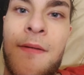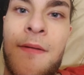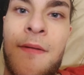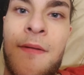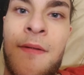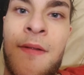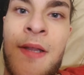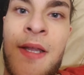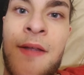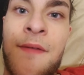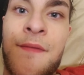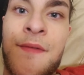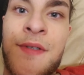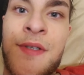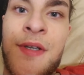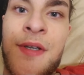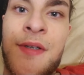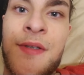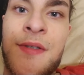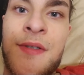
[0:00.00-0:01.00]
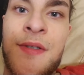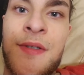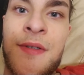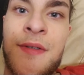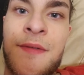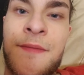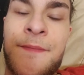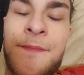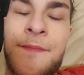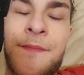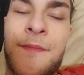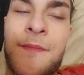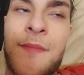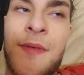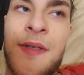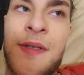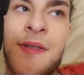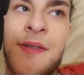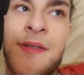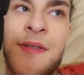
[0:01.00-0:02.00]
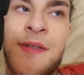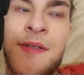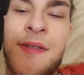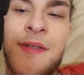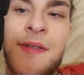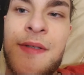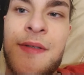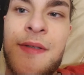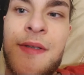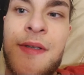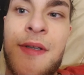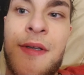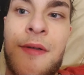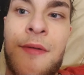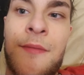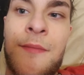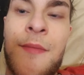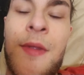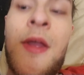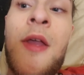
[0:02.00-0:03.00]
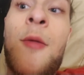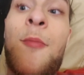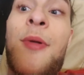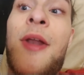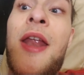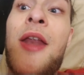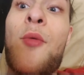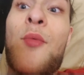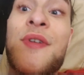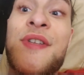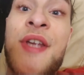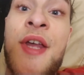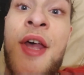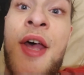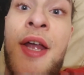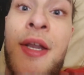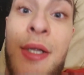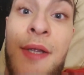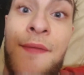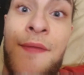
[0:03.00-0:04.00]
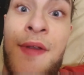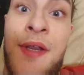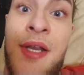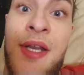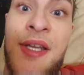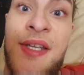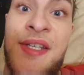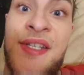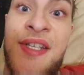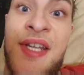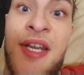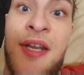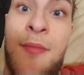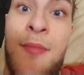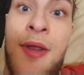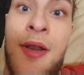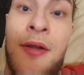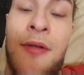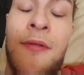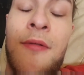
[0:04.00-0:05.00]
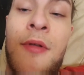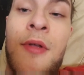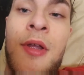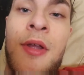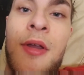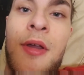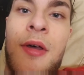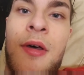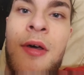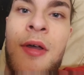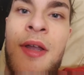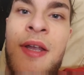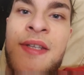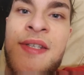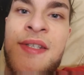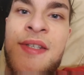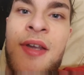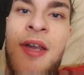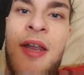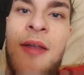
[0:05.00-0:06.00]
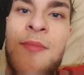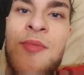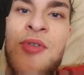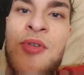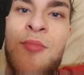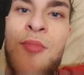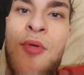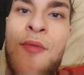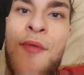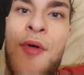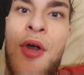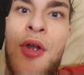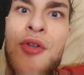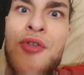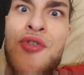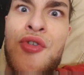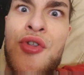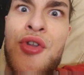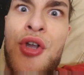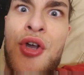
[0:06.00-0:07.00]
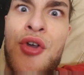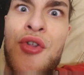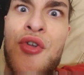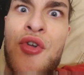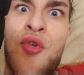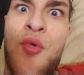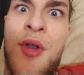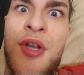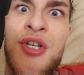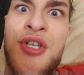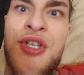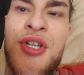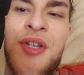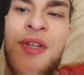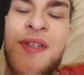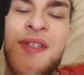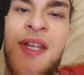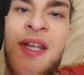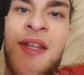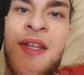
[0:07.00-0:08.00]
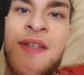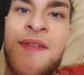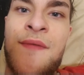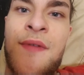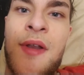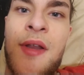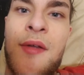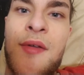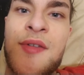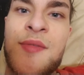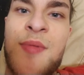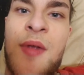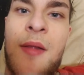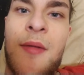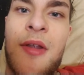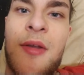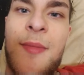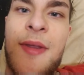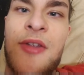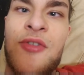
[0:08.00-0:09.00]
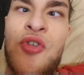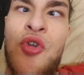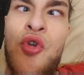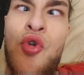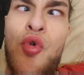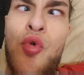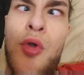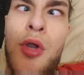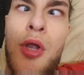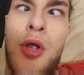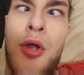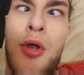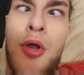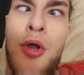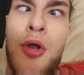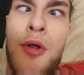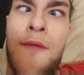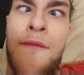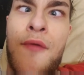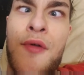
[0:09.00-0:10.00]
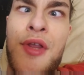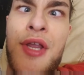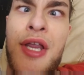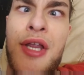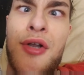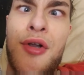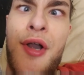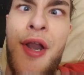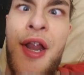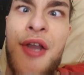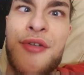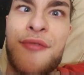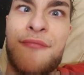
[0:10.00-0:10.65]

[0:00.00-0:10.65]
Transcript: life-changing, because, you know. But anyways, enough getting sentimental. It's time to move on to the other questions, and this video is probably going to be too long for the internet.